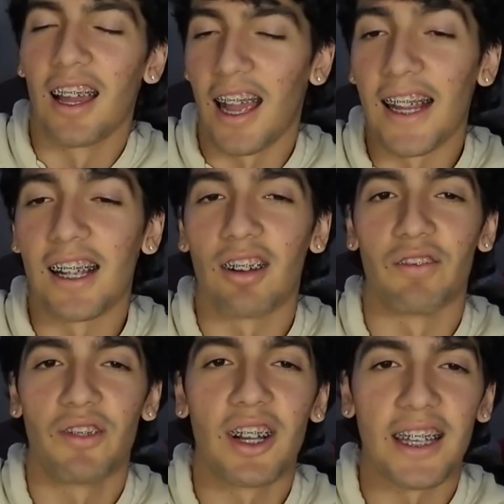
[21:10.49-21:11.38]
I get
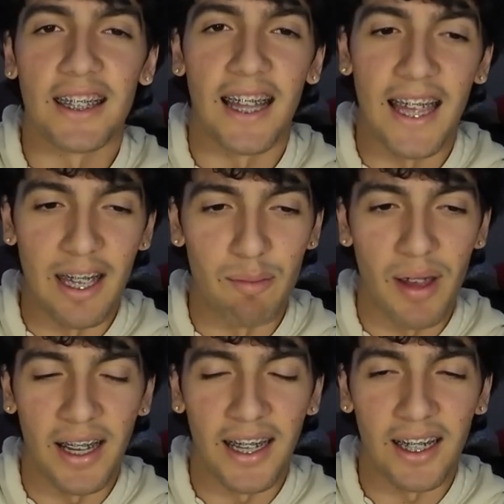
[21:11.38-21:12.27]
called fucking lame.
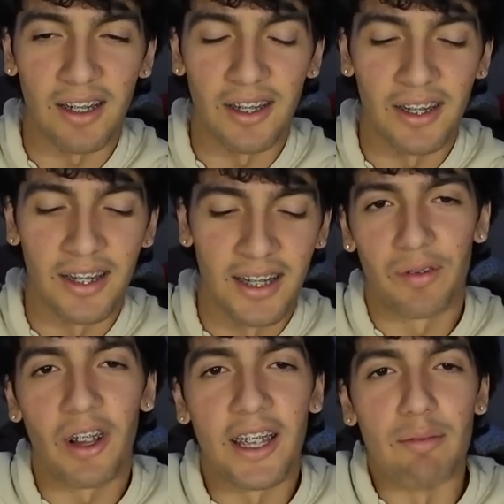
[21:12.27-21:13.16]
I get called
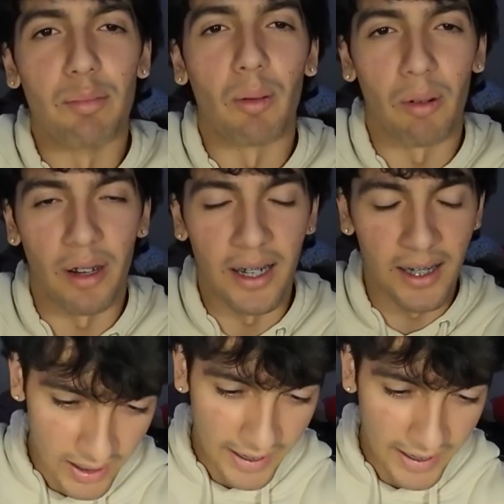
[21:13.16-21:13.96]
fucking boring.